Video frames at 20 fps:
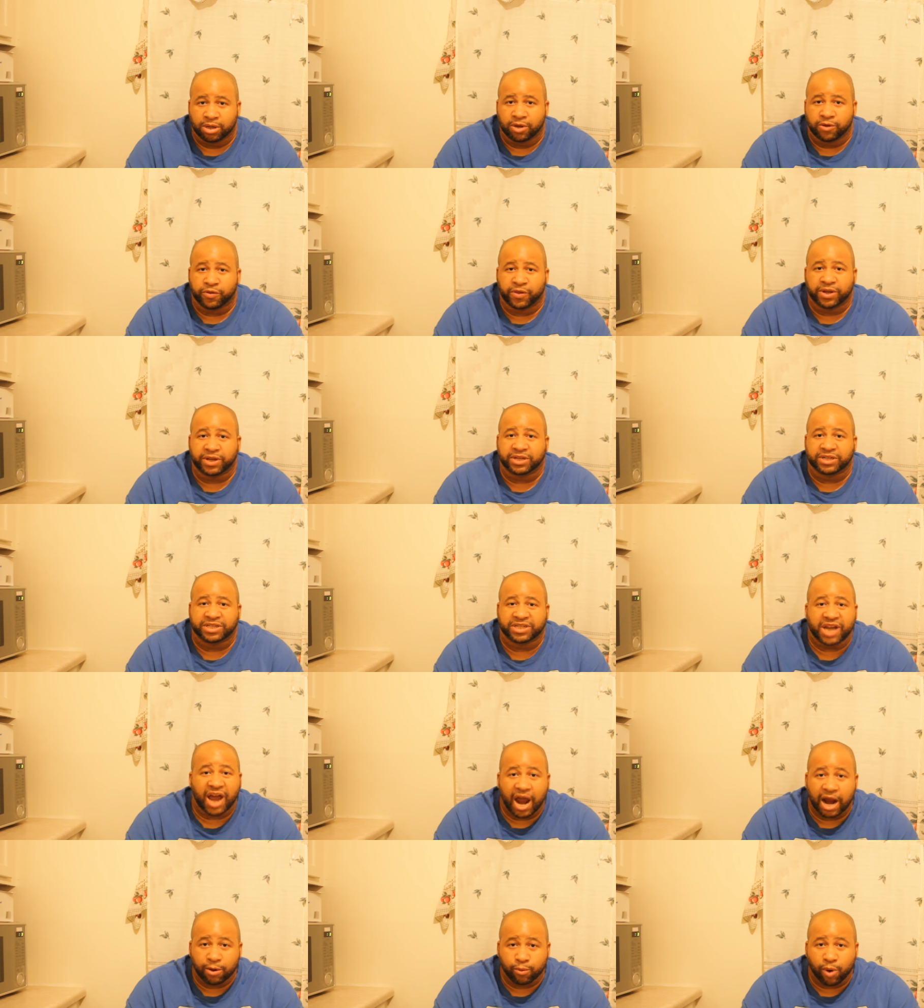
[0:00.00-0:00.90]
You think it's
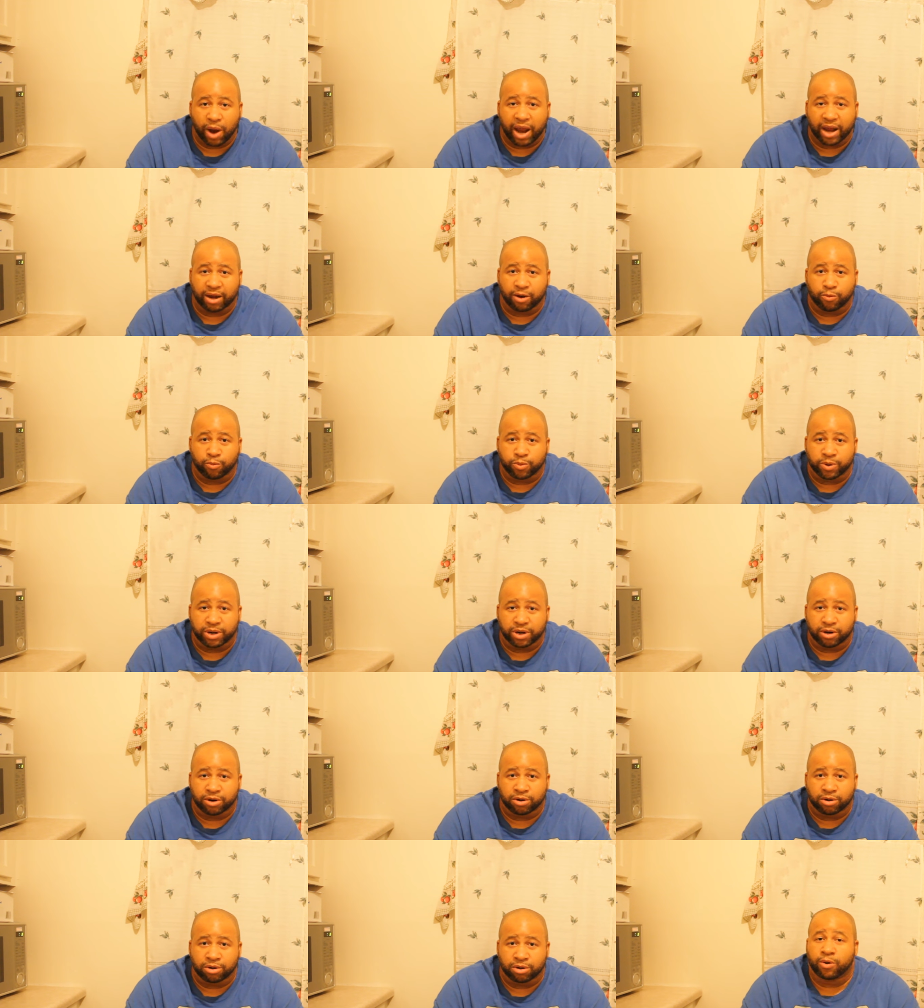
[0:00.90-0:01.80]
Chiraq over
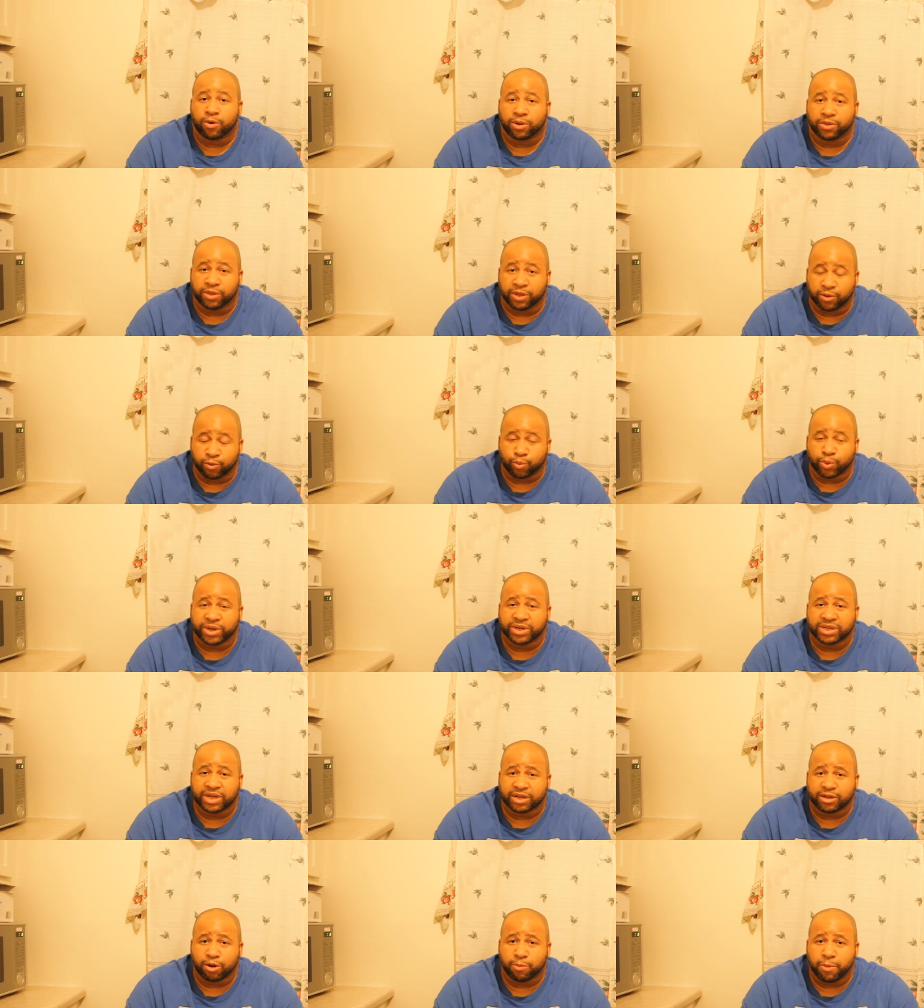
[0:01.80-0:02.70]
here. And the
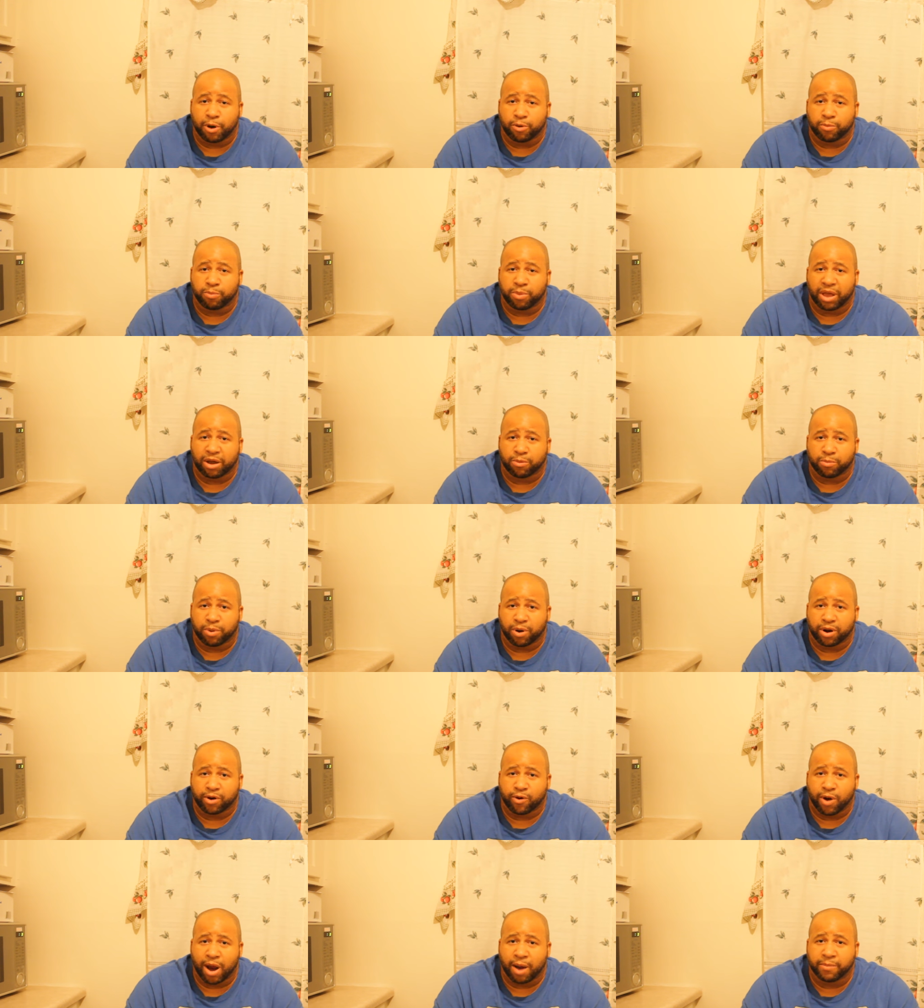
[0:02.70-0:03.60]
reason I talk about black and black
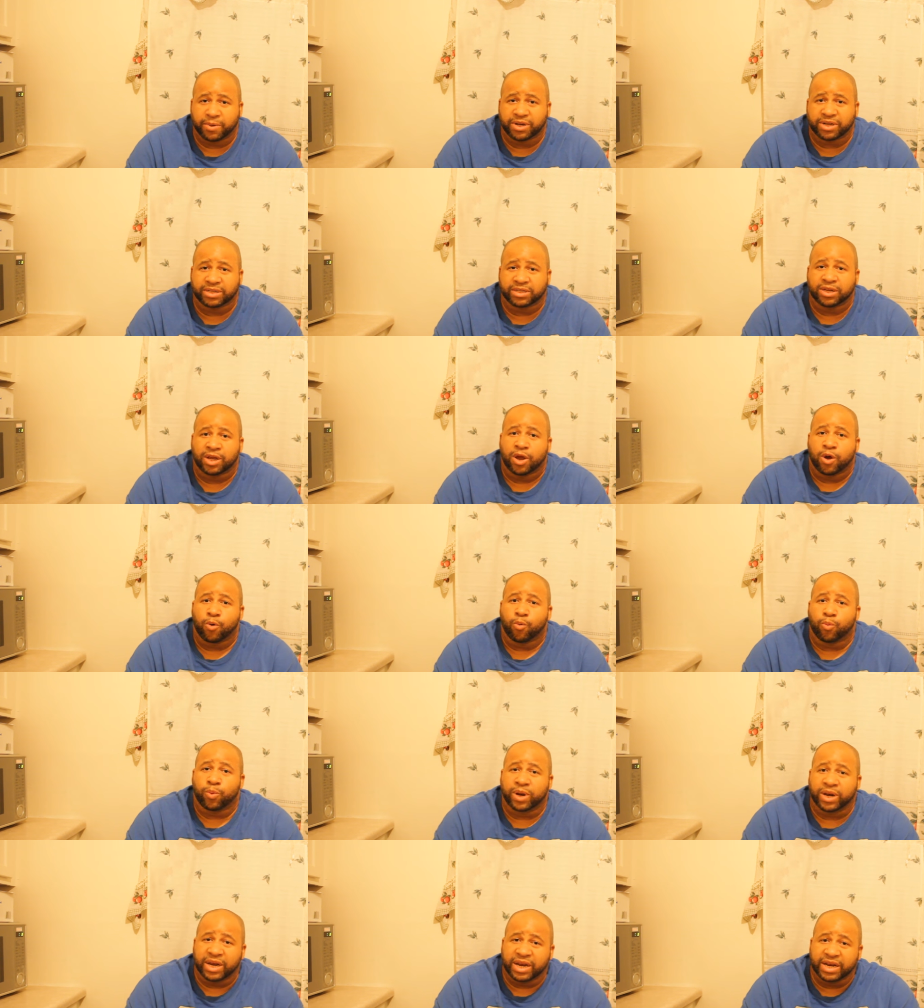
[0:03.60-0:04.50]
crime is
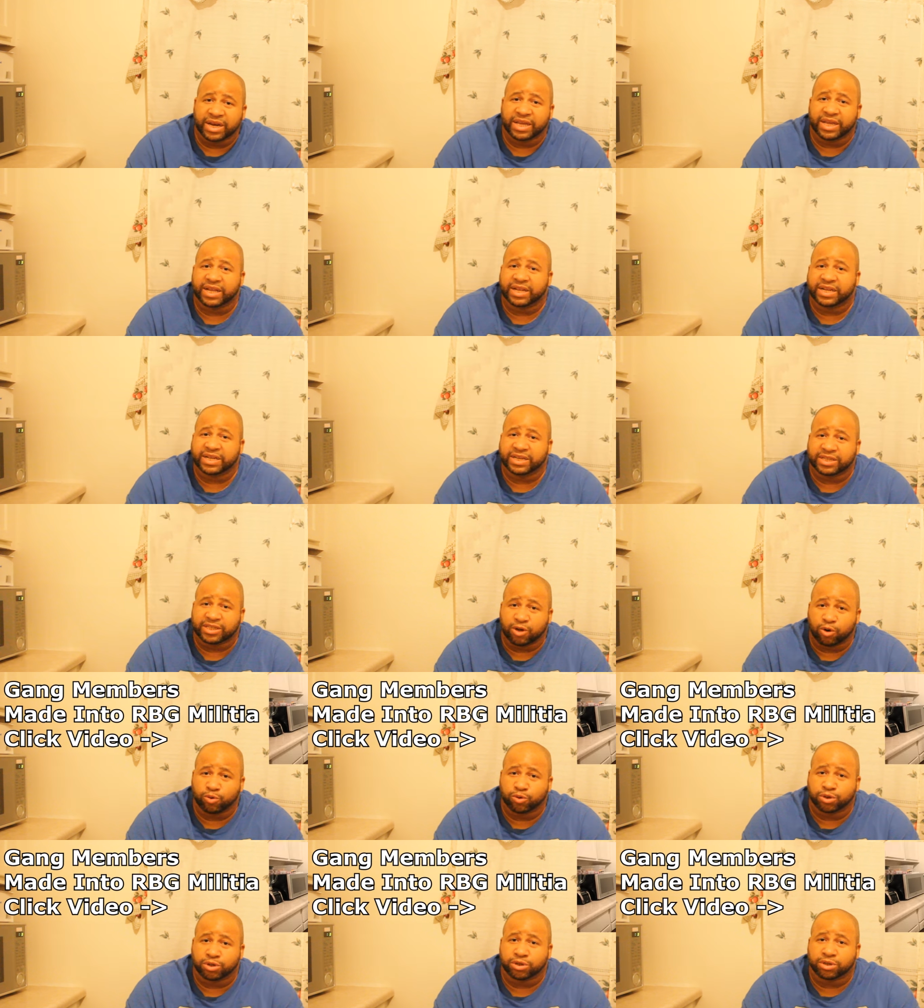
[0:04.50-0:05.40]
we need to get these
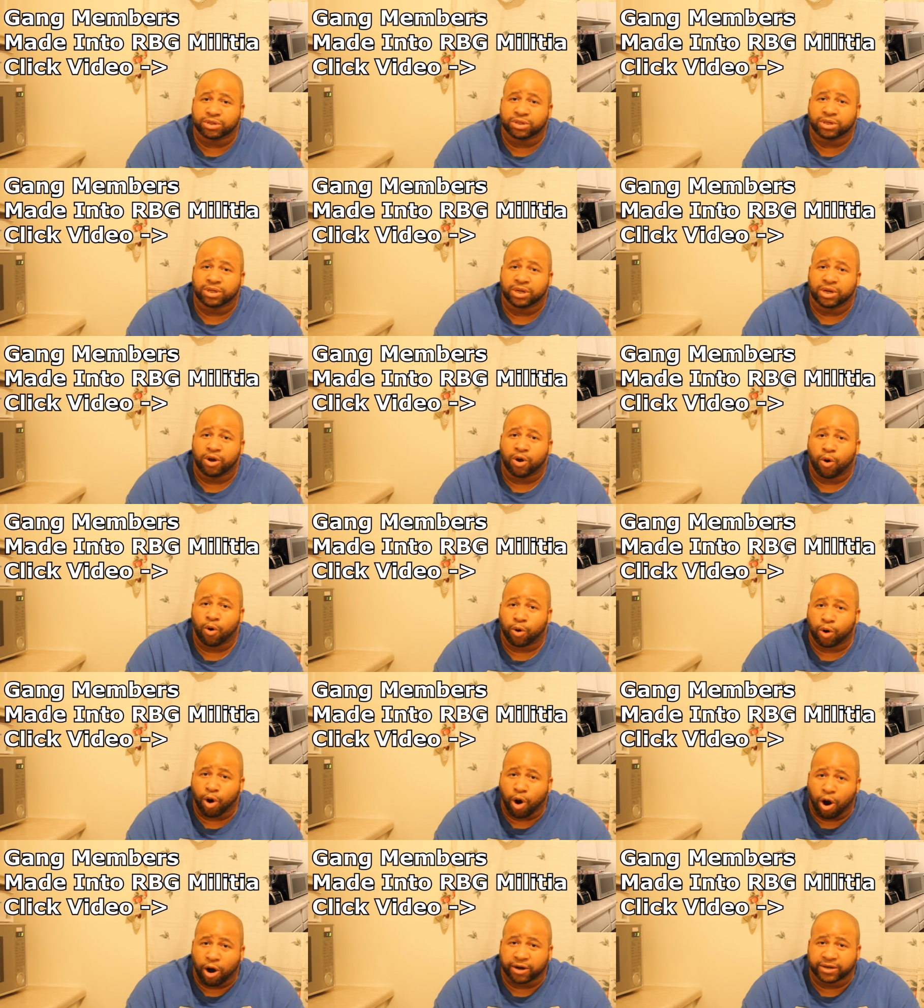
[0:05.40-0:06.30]
soldiers on
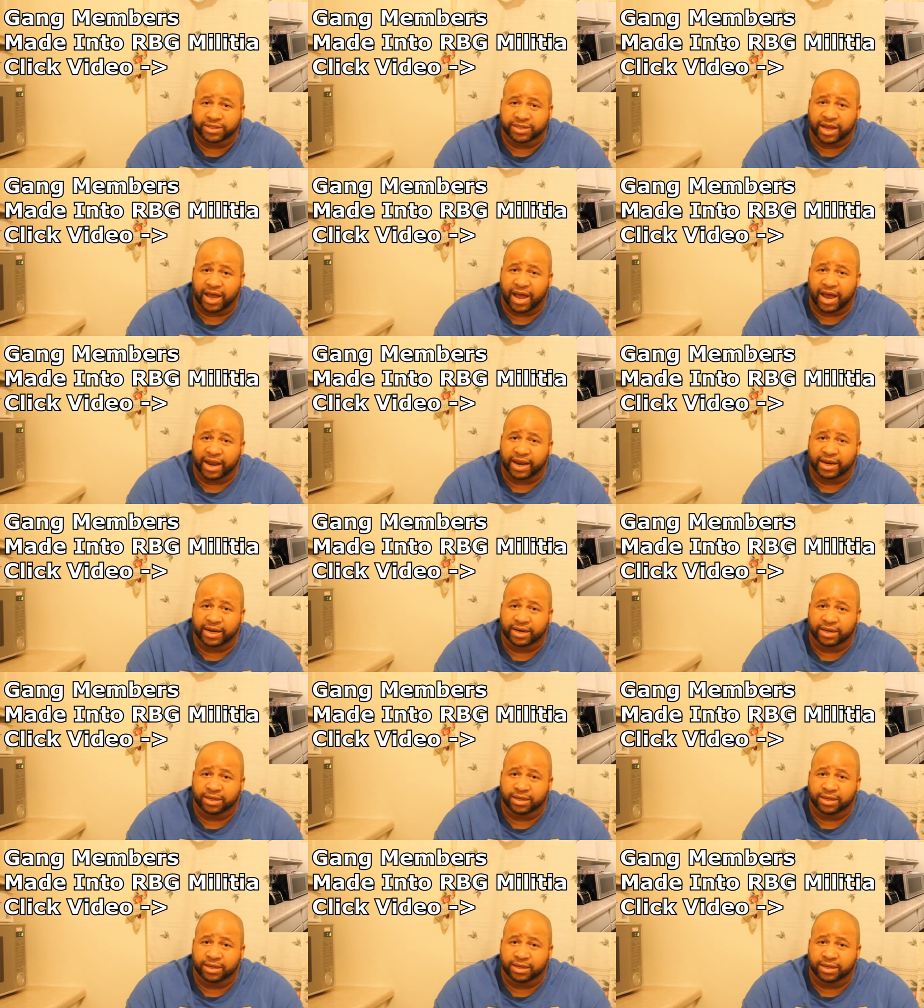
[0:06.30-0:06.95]
our side.